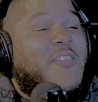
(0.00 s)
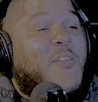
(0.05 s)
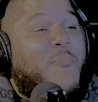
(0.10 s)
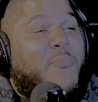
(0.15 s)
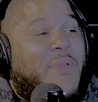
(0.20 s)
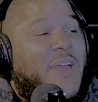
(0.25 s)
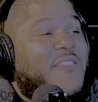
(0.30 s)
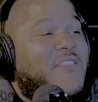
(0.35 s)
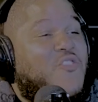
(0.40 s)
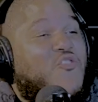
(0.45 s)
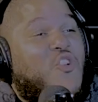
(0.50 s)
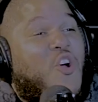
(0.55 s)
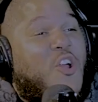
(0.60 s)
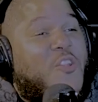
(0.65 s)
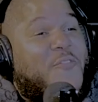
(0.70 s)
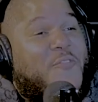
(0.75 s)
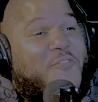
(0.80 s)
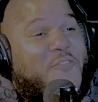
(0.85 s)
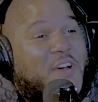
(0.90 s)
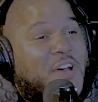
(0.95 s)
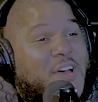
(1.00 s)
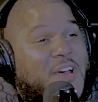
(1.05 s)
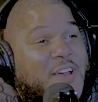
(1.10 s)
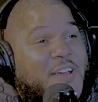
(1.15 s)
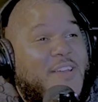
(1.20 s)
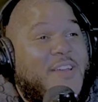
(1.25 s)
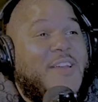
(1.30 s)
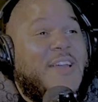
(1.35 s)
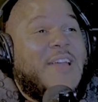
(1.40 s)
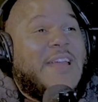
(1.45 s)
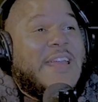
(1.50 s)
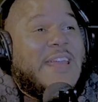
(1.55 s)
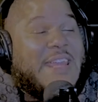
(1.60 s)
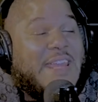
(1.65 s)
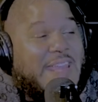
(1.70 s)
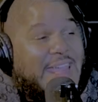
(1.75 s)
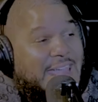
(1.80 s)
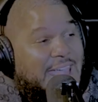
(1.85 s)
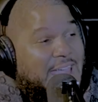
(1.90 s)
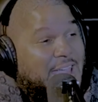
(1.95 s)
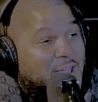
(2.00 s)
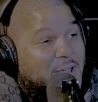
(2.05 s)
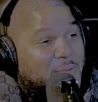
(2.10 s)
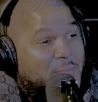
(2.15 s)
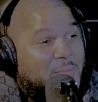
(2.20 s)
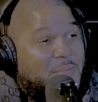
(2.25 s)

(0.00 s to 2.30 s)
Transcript: The place is called Kim